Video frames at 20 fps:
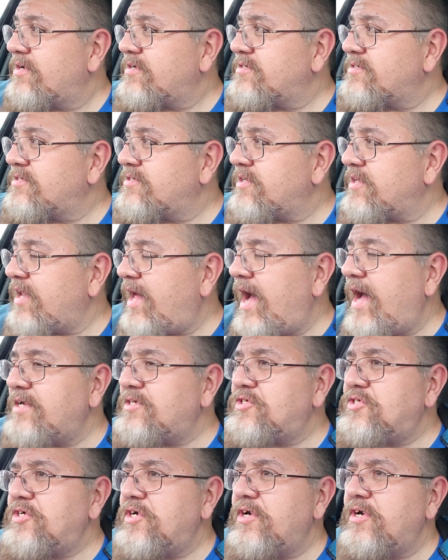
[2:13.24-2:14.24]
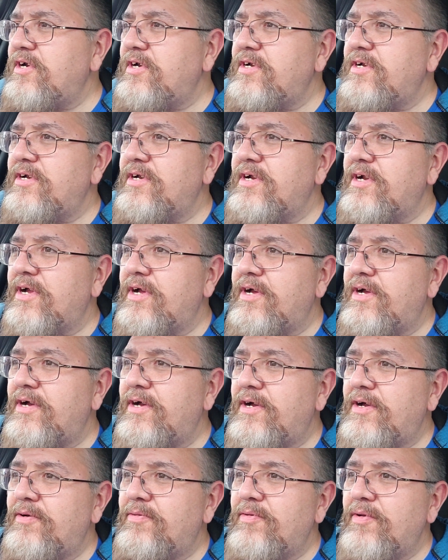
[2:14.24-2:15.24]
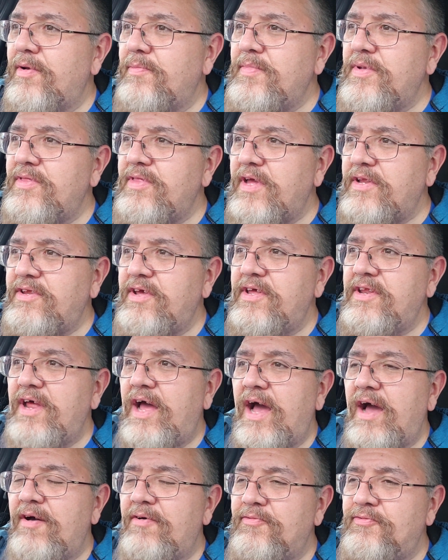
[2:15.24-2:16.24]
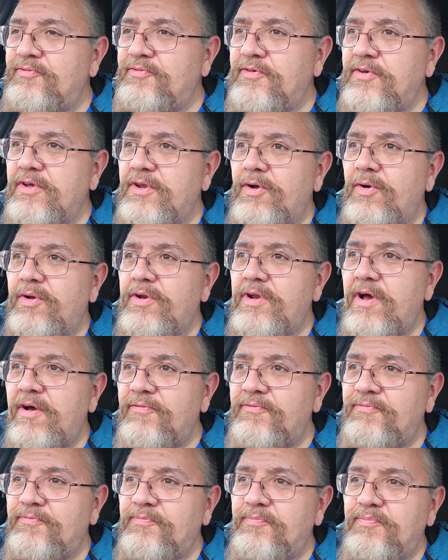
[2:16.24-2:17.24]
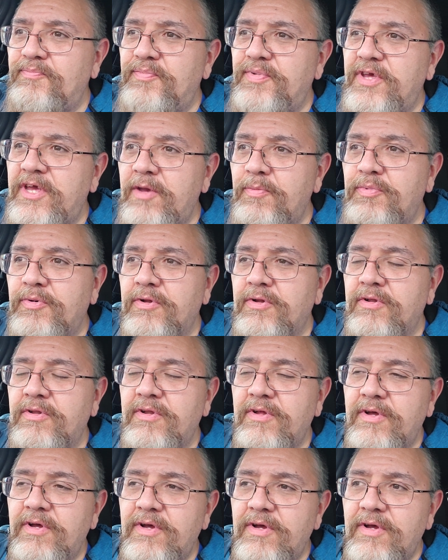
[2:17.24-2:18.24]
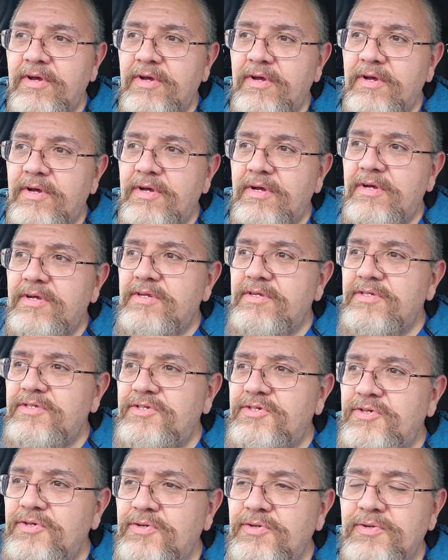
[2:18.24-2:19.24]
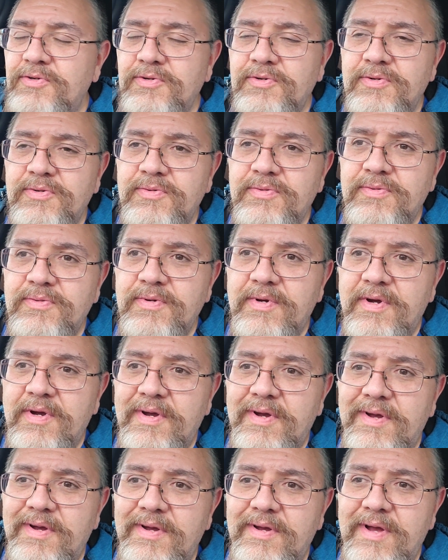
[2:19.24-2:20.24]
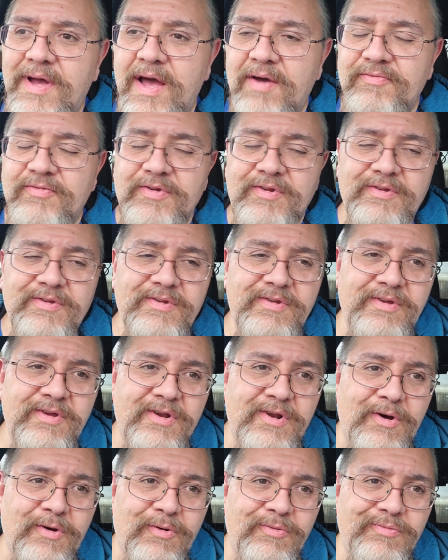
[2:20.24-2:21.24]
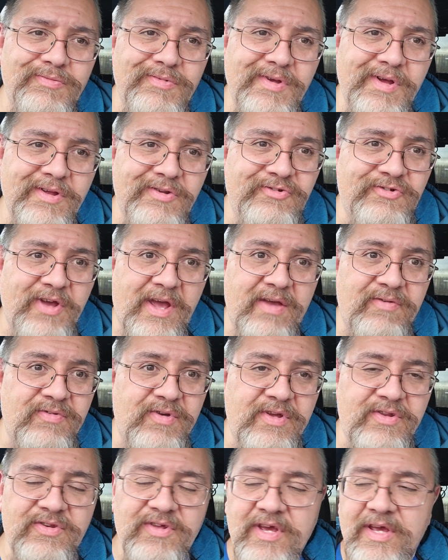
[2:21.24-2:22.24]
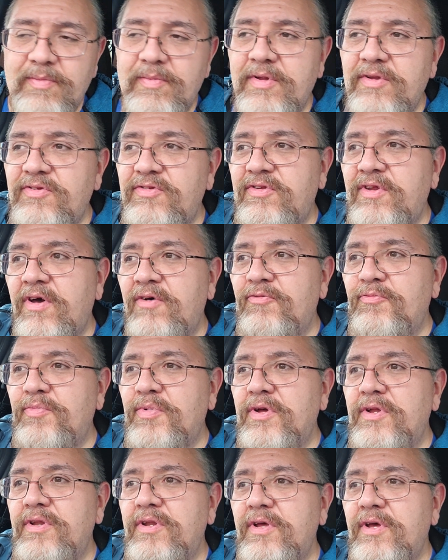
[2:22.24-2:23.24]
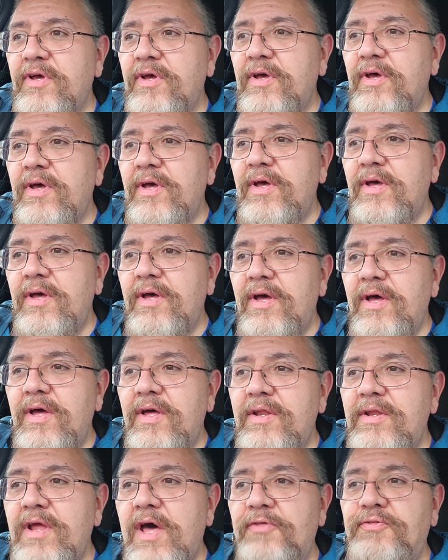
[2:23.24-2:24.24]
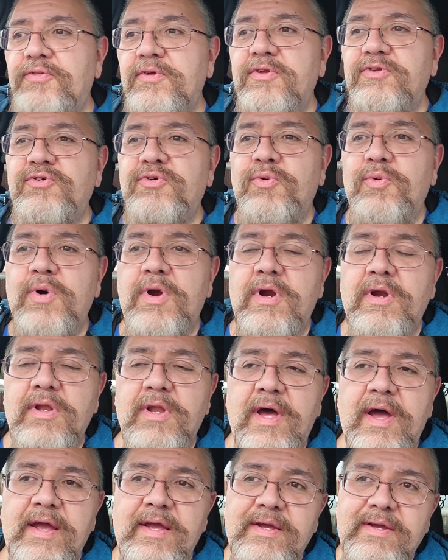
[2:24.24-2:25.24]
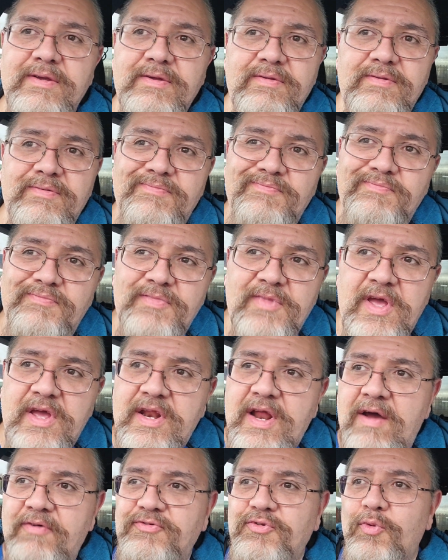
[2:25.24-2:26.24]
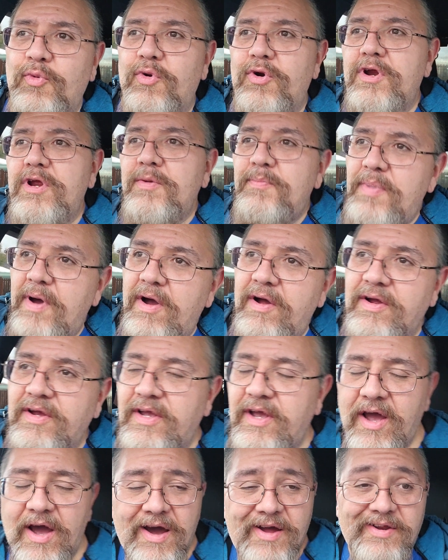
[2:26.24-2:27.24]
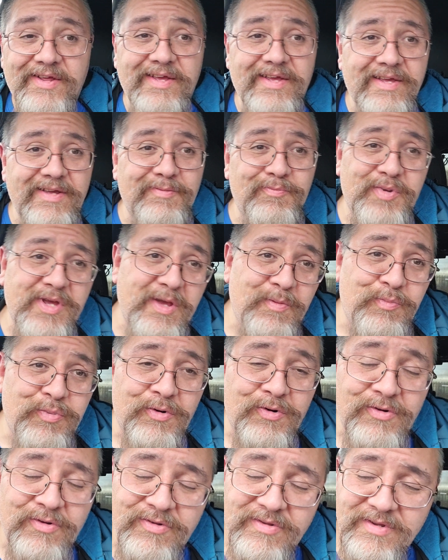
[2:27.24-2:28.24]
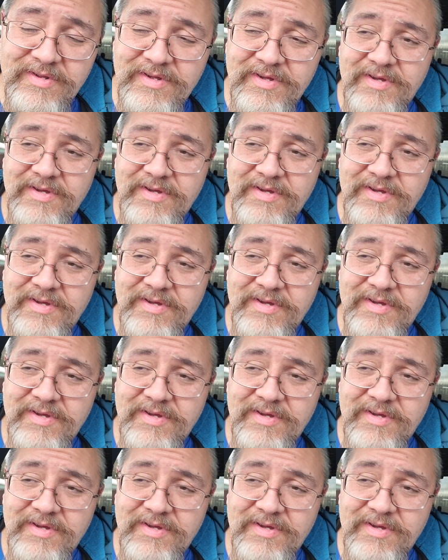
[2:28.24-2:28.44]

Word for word: This last year, uh, I mean, they did have you know enough people to have an you know a JV team and stuff, but nothing to where like they'd have to worry about cutting people.